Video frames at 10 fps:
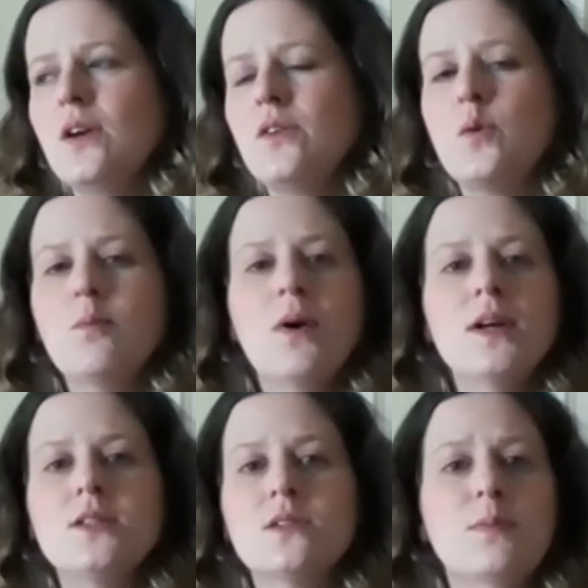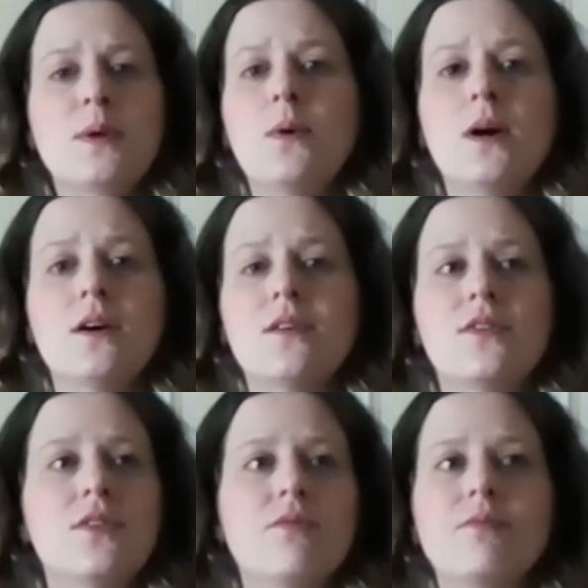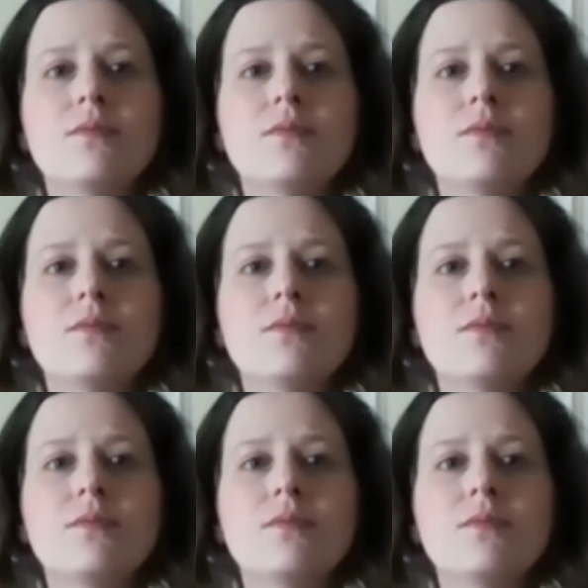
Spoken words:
So it might just be worth,